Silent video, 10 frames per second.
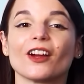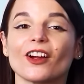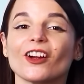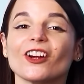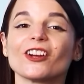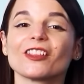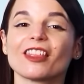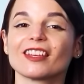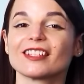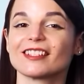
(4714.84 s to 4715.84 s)

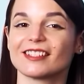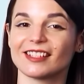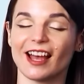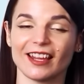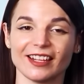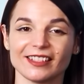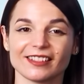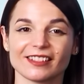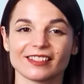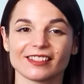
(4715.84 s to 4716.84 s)
Earth
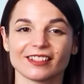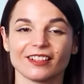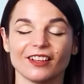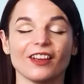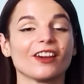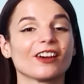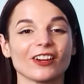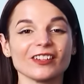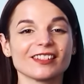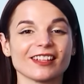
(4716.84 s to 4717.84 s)
science.
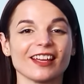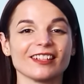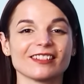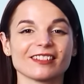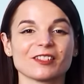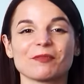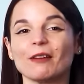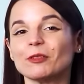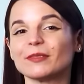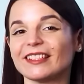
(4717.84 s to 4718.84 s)
Earth science is
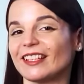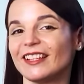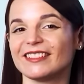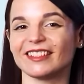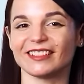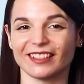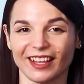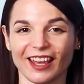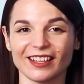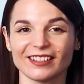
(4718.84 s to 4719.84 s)
probably easy to
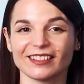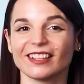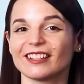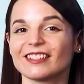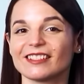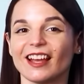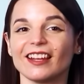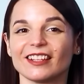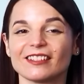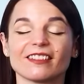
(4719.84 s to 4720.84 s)
guess. It is
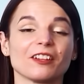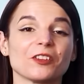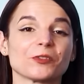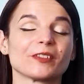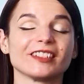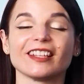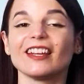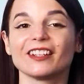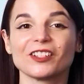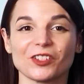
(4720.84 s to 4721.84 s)
science that is
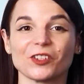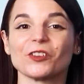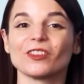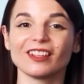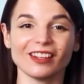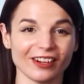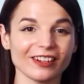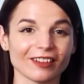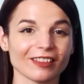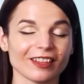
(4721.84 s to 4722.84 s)
related to the
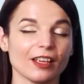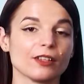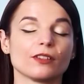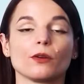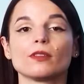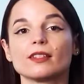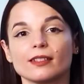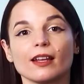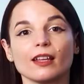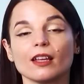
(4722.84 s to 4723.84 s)
Earth. So the
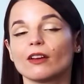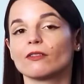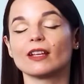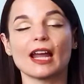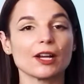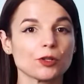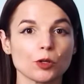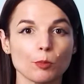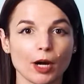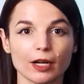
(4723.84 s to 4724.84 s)
study of
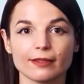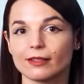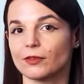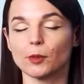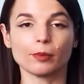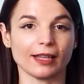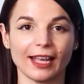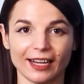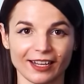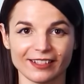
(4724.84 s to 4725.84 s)
natural parts of our
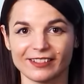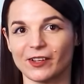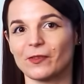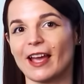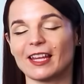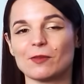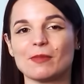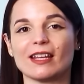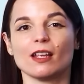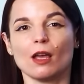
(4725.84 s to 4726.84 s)
planet. So that can
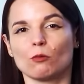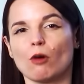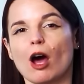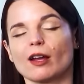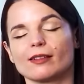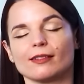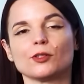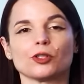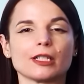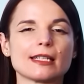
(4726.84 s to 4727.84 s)
mean rocks and
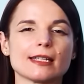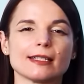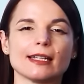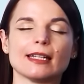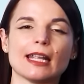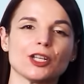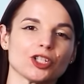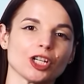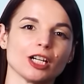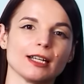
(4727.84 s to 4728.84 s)
trees and
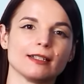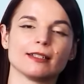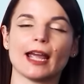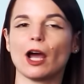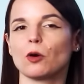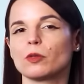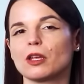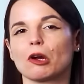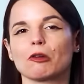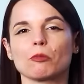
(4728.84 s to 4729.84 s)
nature and how
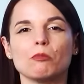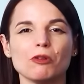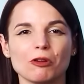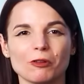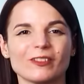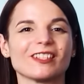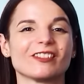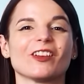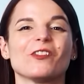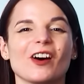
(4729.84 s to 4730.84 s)
the Earth moves and
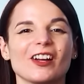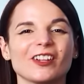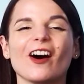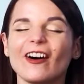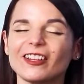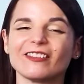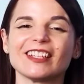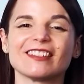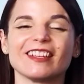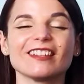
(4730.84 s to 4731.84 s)
so on. All of
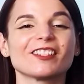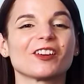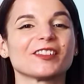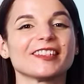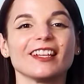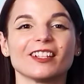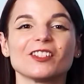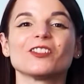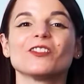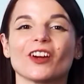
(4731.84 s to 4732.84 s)
these things are related
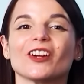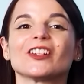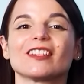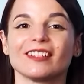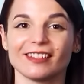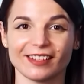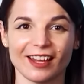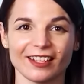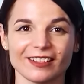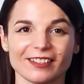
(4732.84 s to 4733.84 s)
to Earth
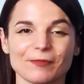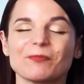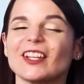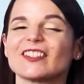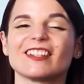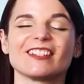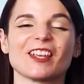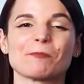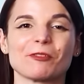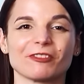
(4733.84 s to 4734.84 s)
science. Here's an example